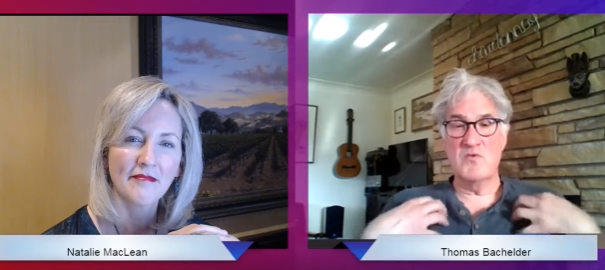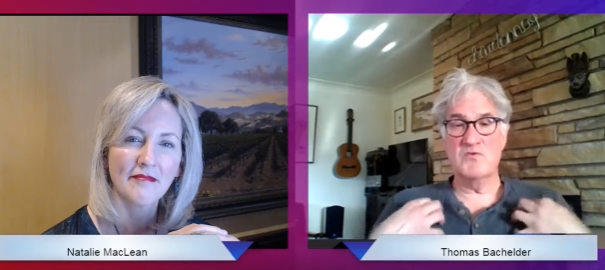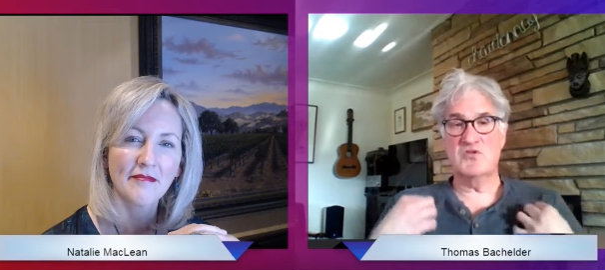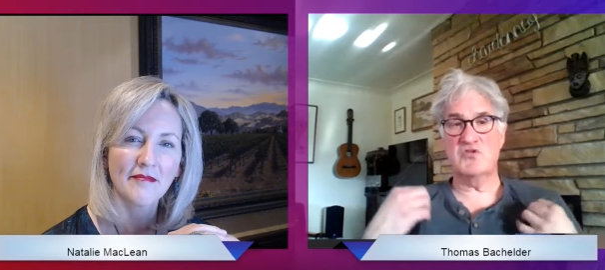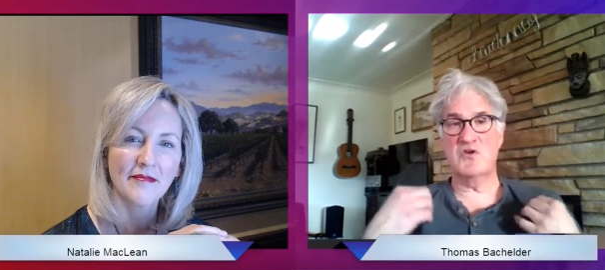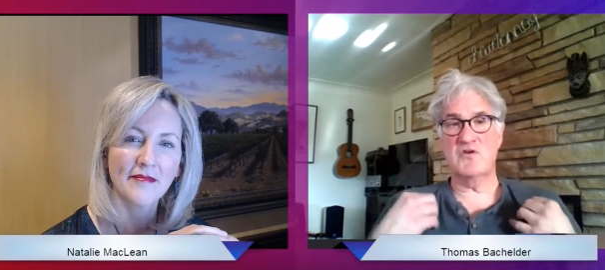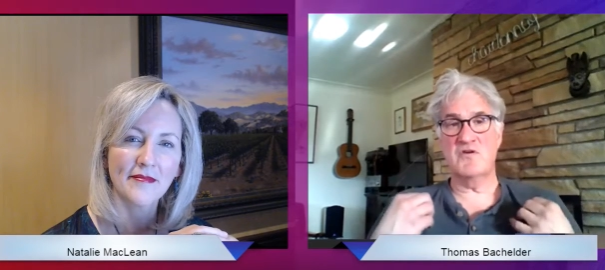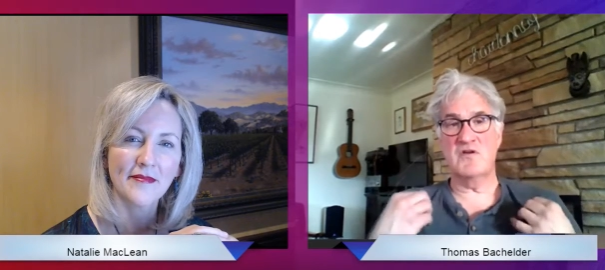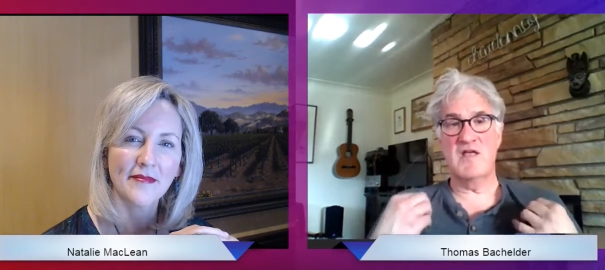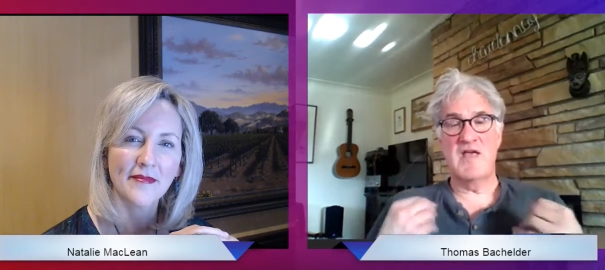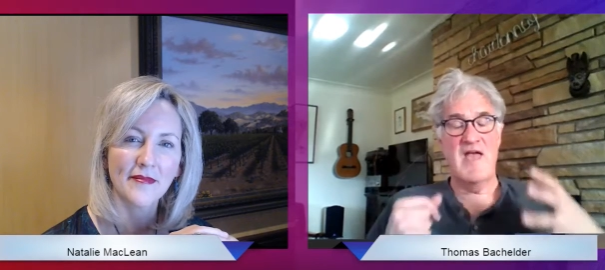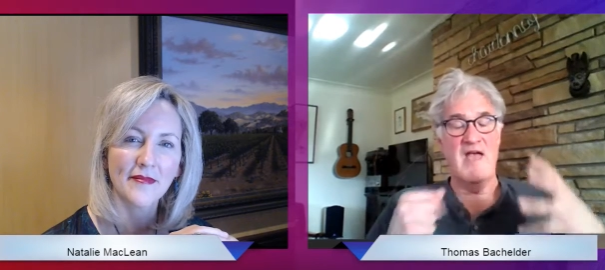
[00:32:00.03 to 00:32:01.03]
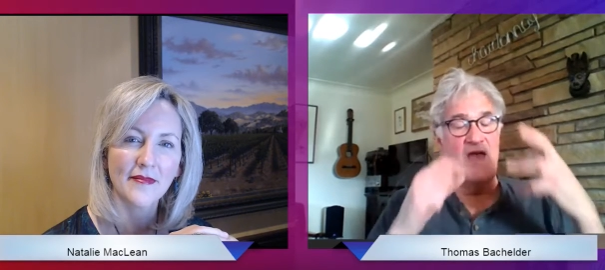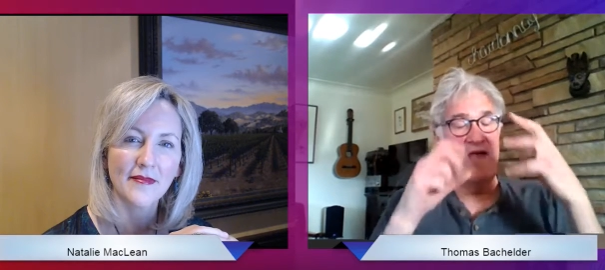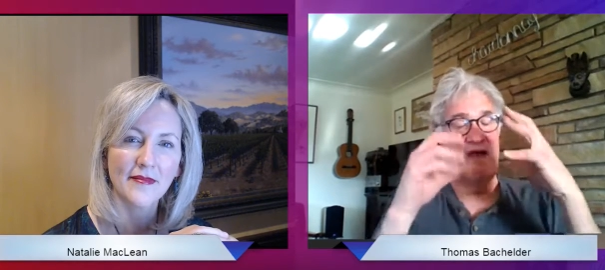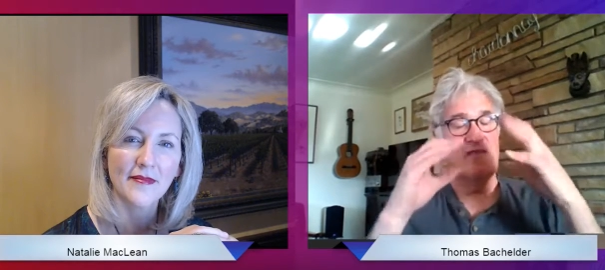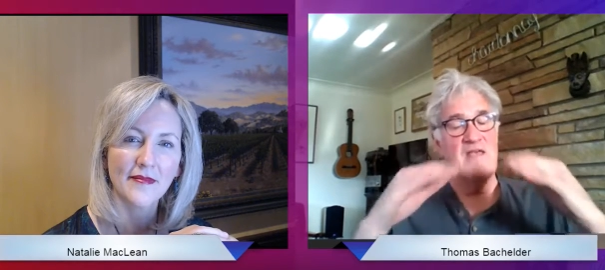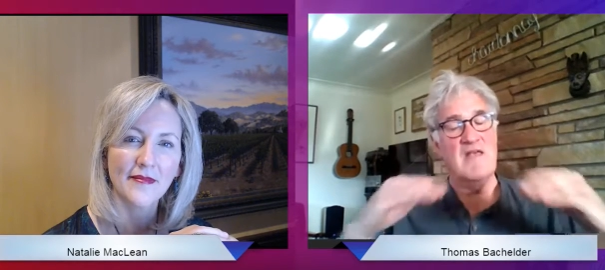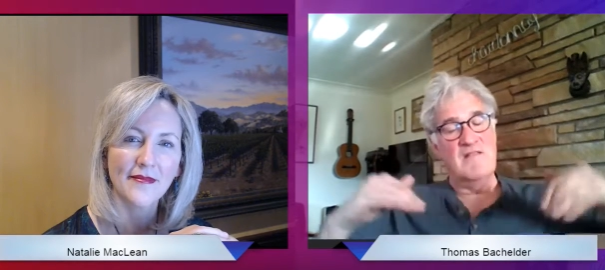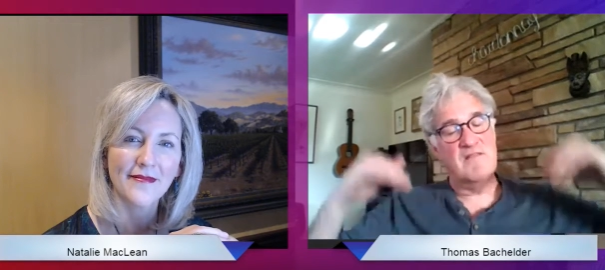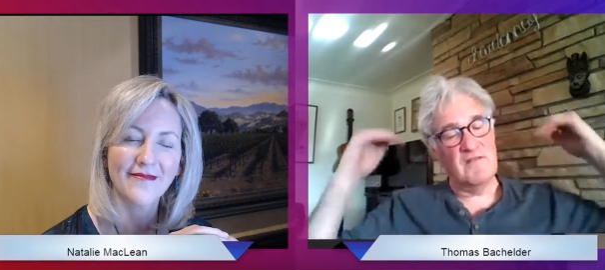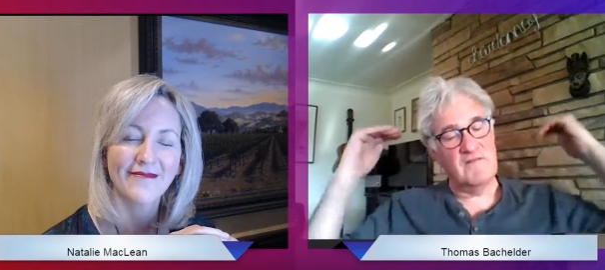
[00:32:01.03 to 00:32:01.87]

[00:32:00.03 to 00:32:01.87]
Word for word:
Speaker 1: the root shirt and